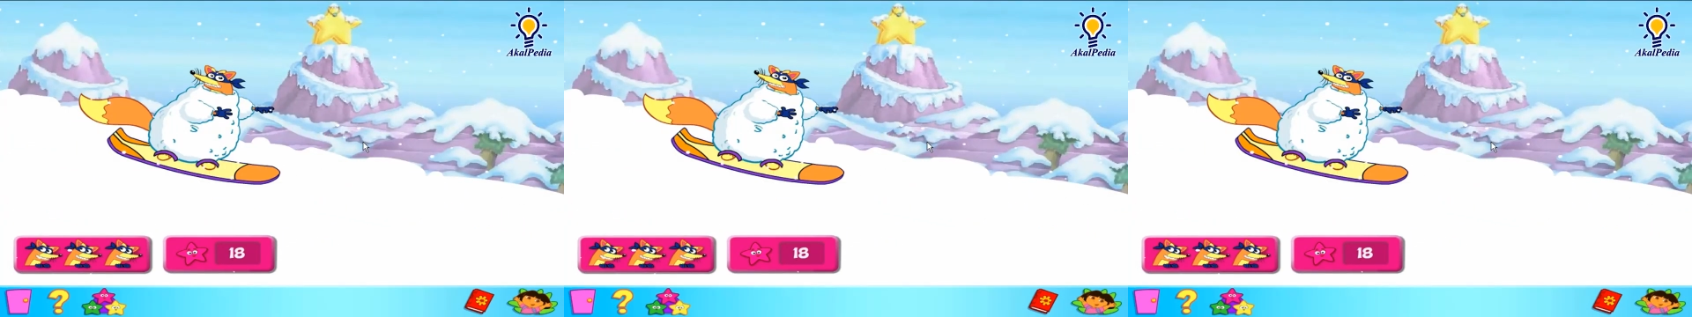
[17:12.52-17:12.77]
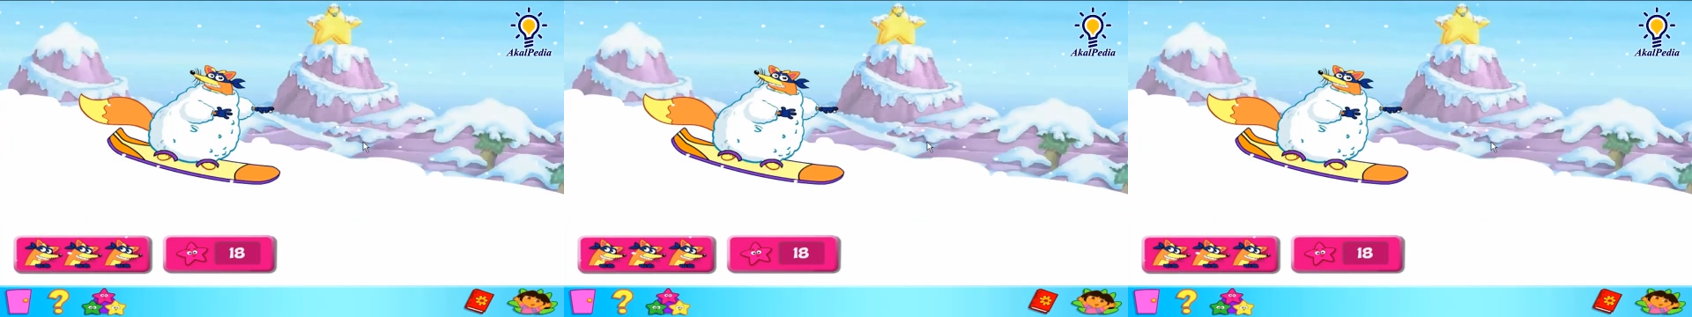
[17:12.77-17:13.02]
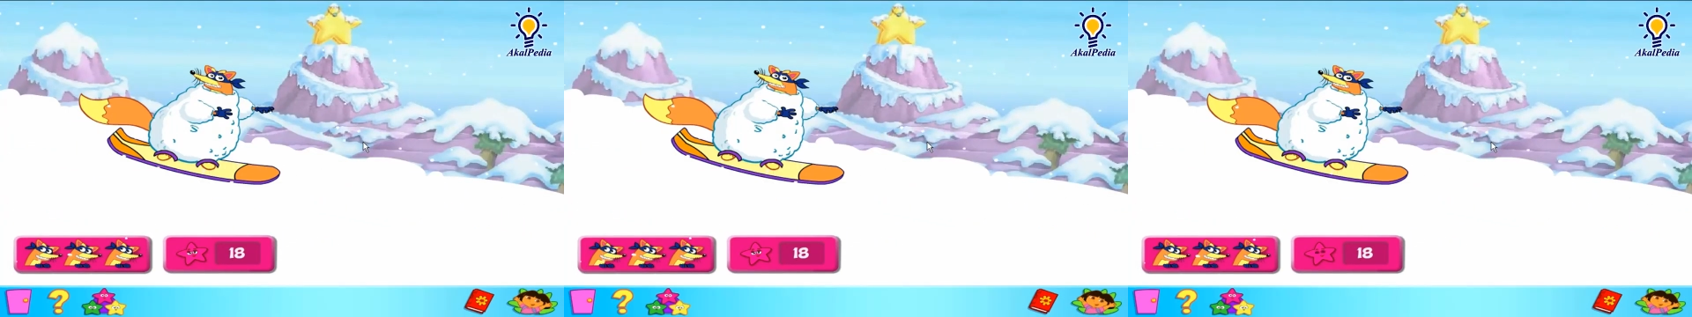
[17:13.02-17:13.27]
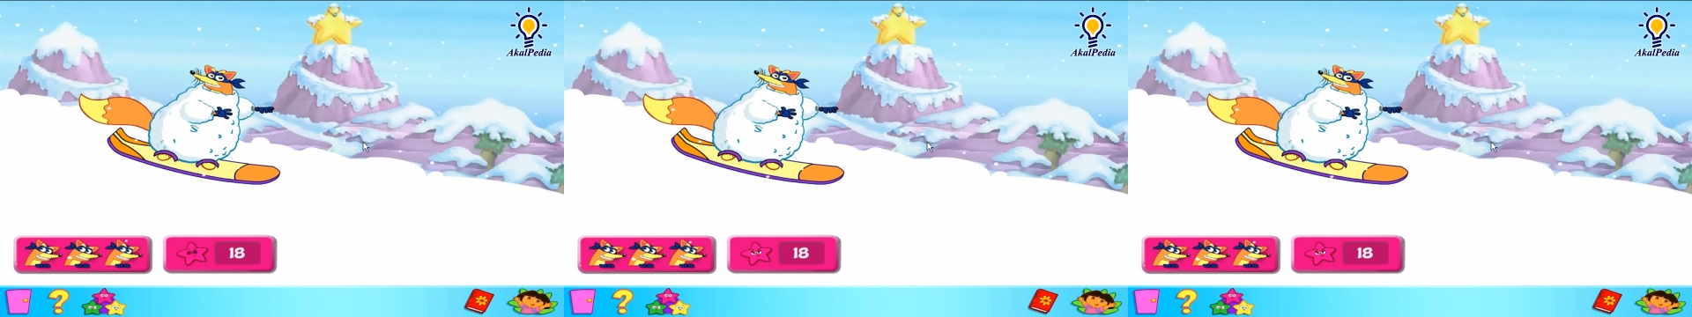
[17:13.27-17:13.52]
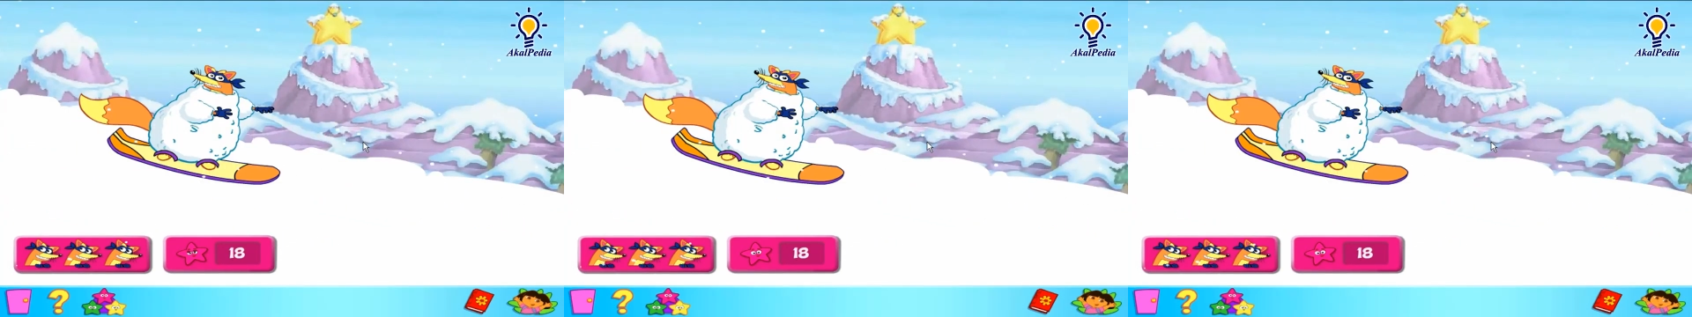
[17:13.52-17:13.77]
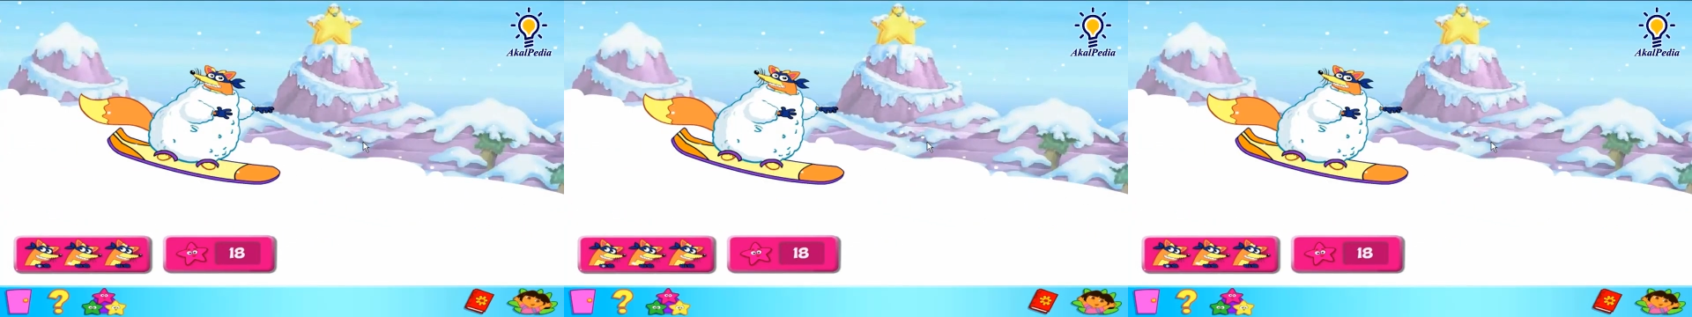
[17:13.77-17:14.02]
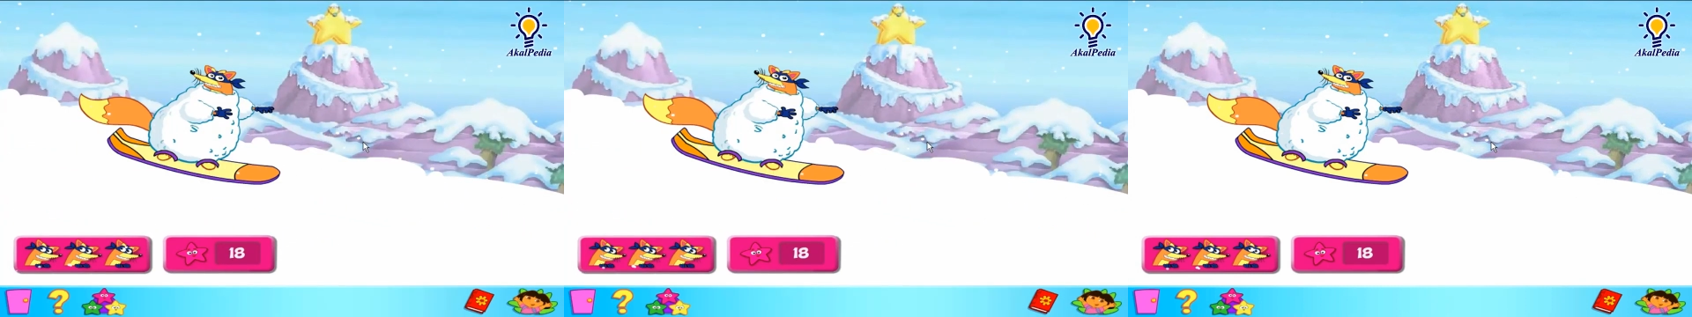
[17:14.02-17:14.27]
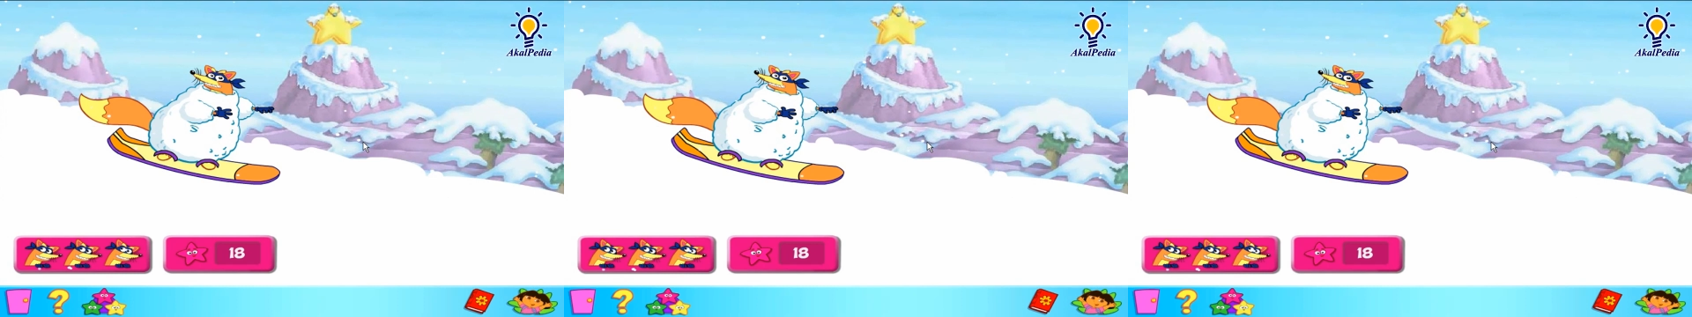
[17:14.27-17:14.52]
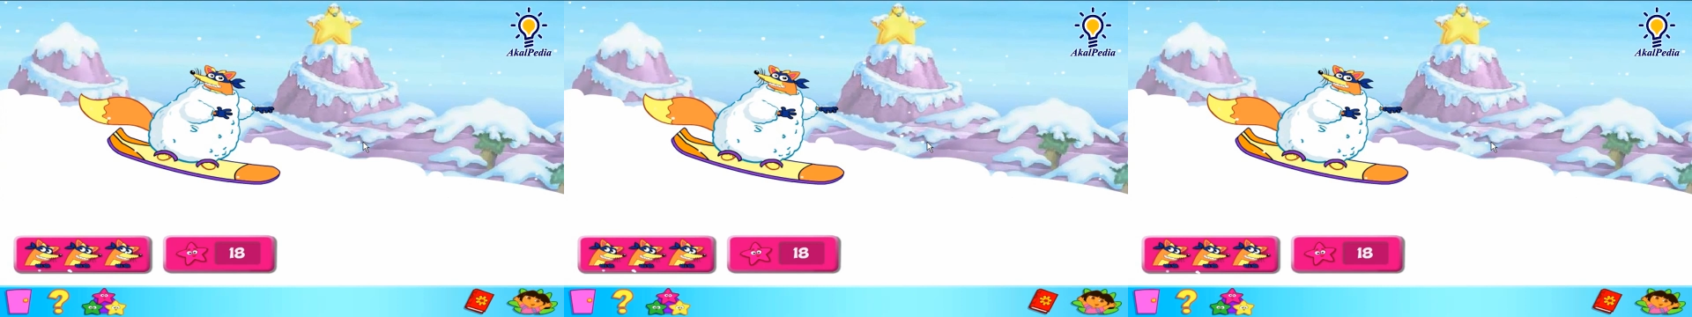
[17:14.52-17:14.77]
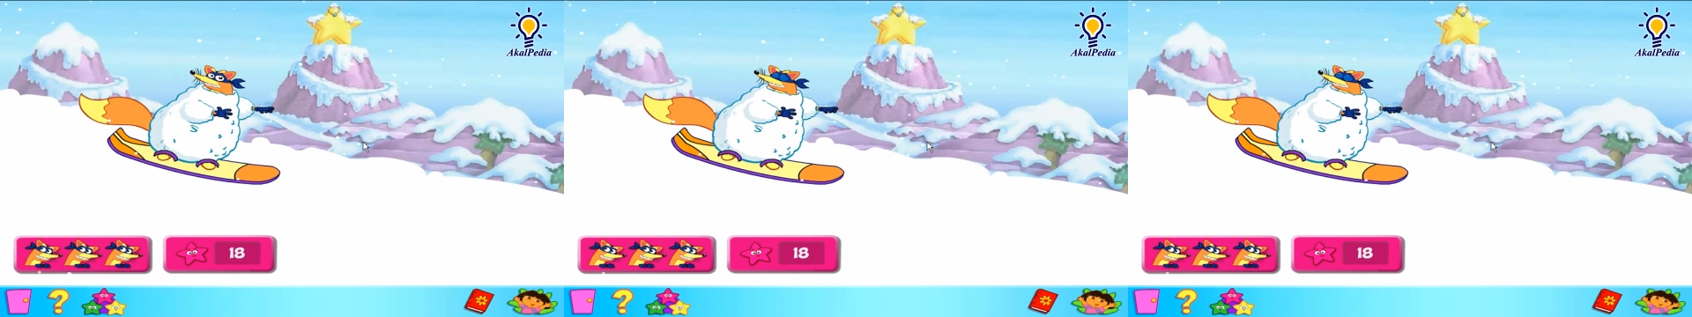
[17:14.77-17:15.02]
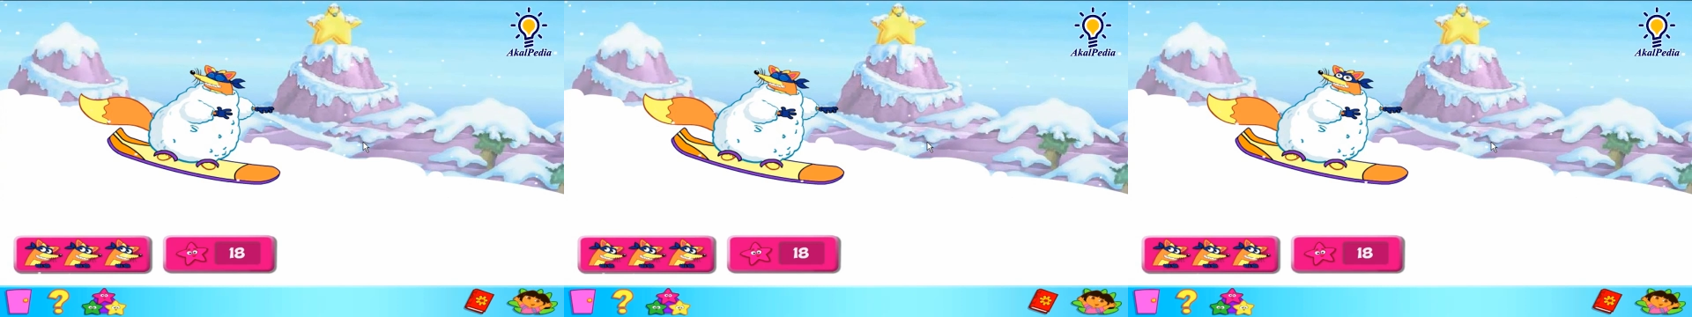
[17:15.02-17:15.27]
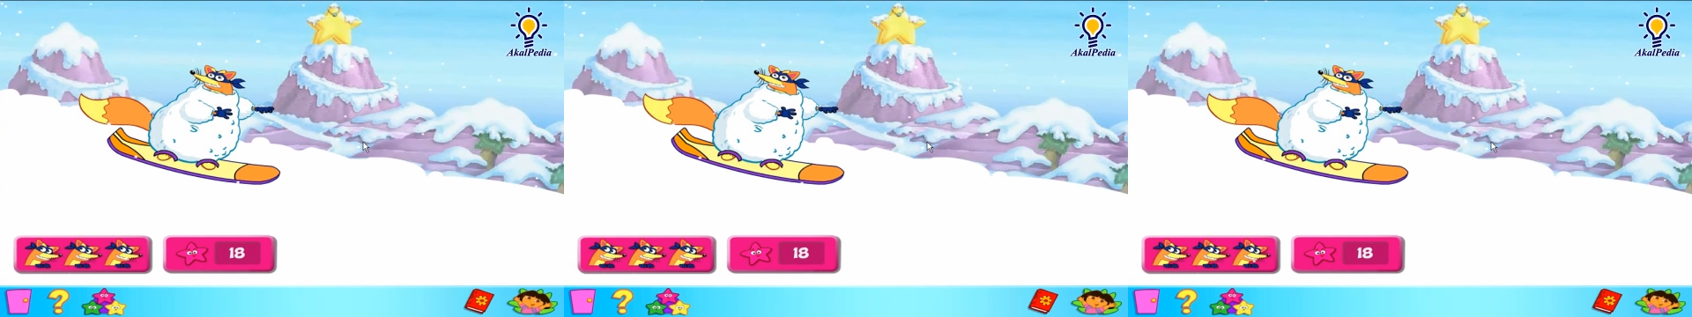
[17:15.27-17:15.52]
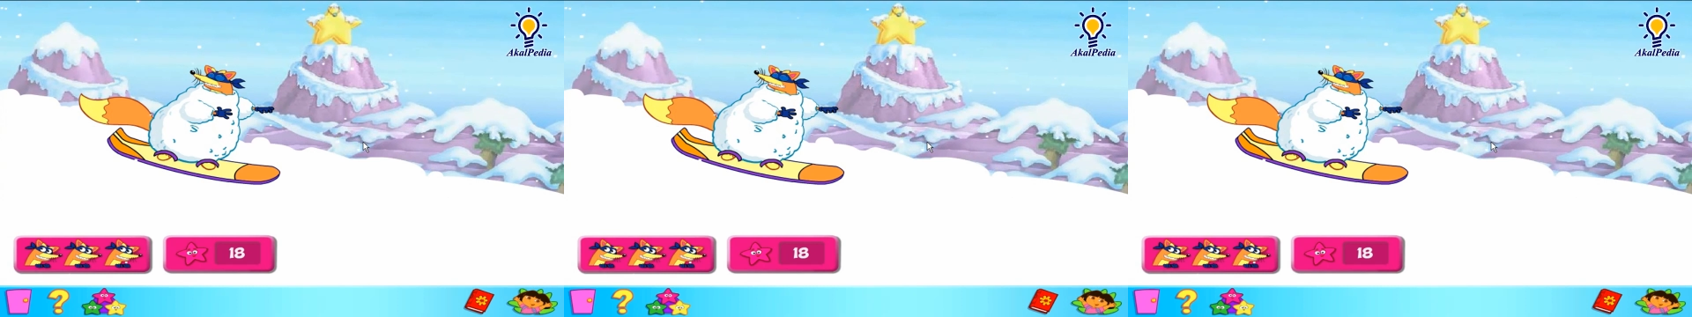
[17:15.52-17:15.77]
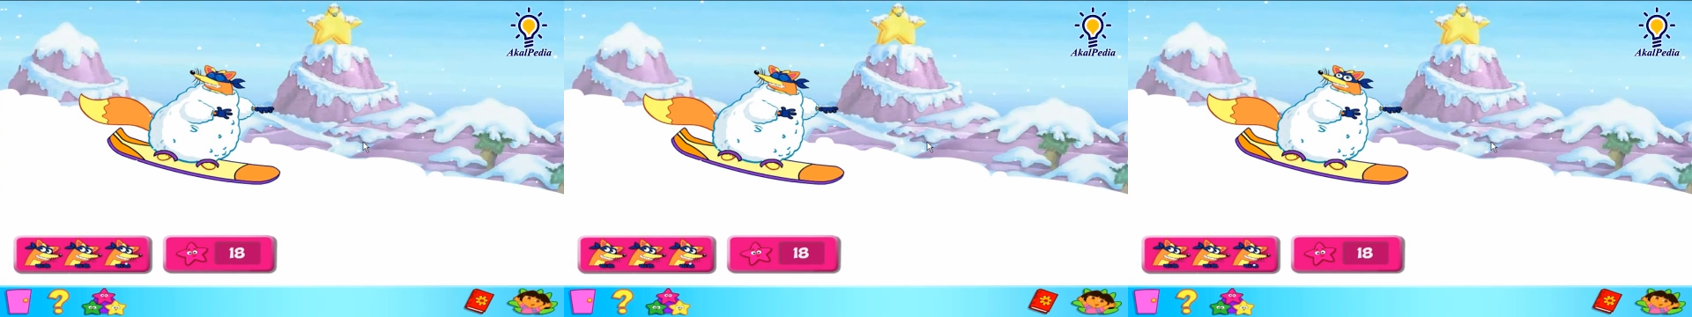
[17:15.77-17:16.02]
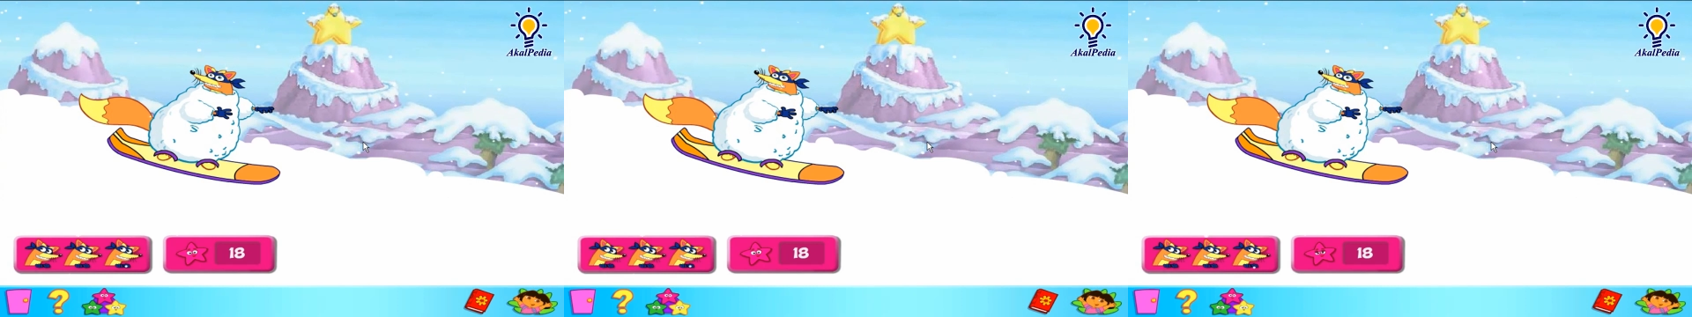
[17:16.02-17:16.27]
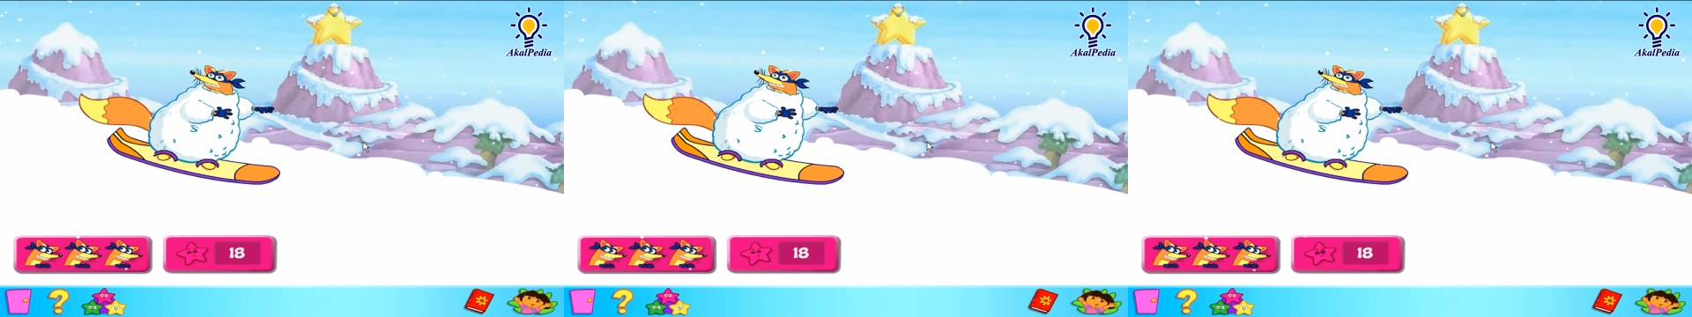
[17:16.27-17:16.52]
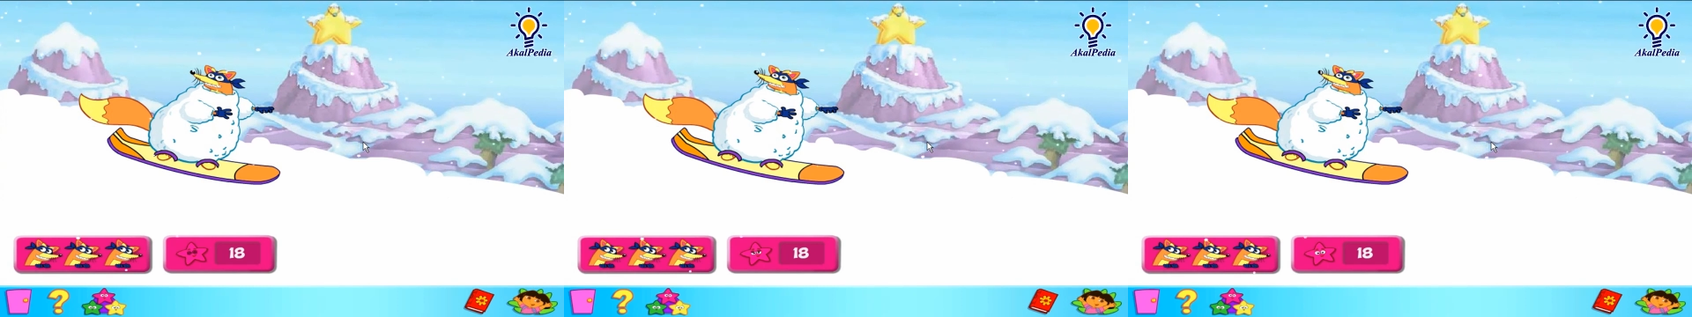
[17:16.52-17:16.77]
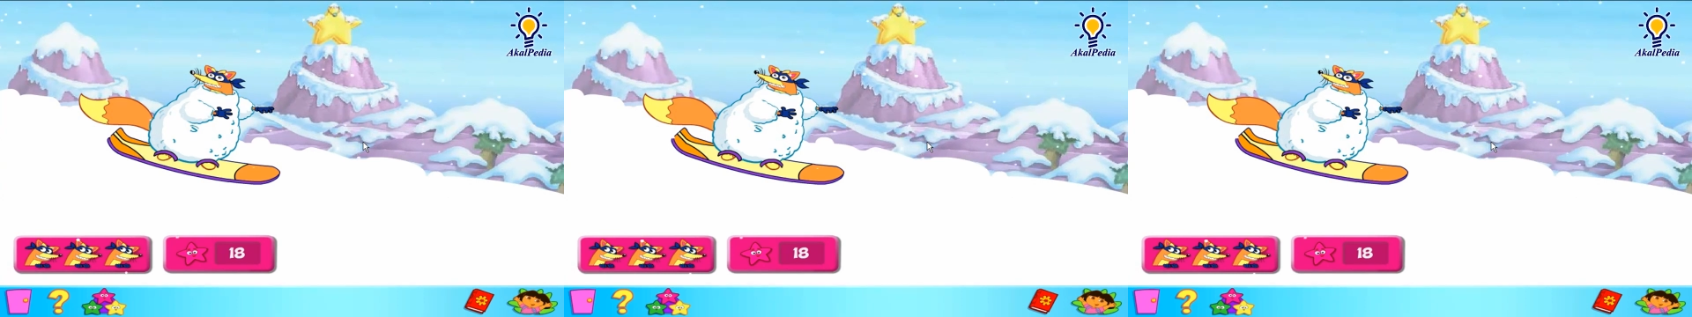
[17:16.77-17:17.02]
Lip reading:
(no speaker visible)